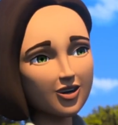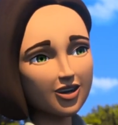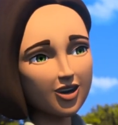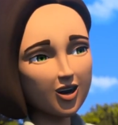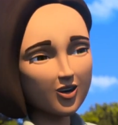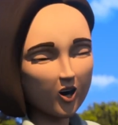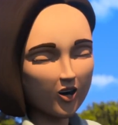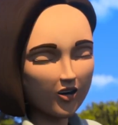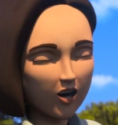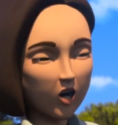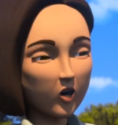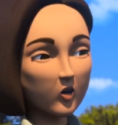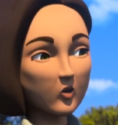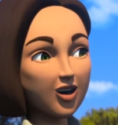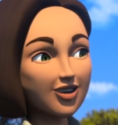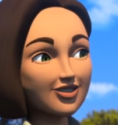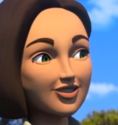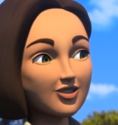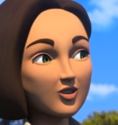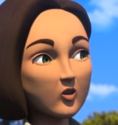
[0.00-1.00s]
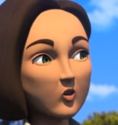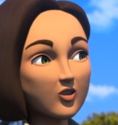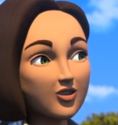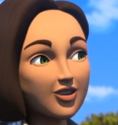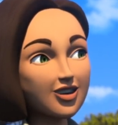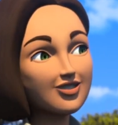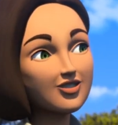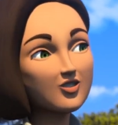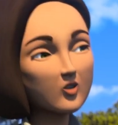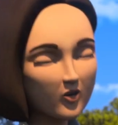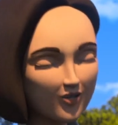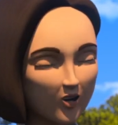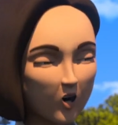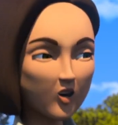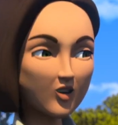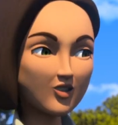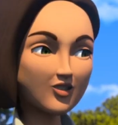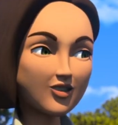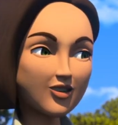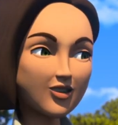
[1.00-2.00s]
There are always new things to
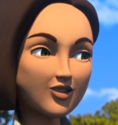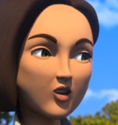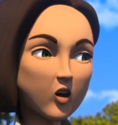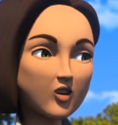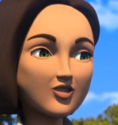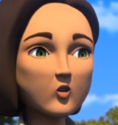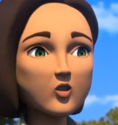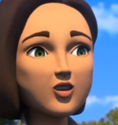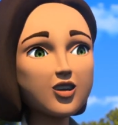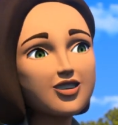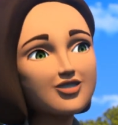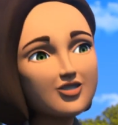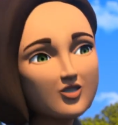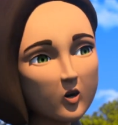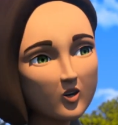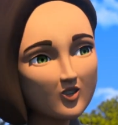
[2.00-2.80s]
learn. Don't you think so,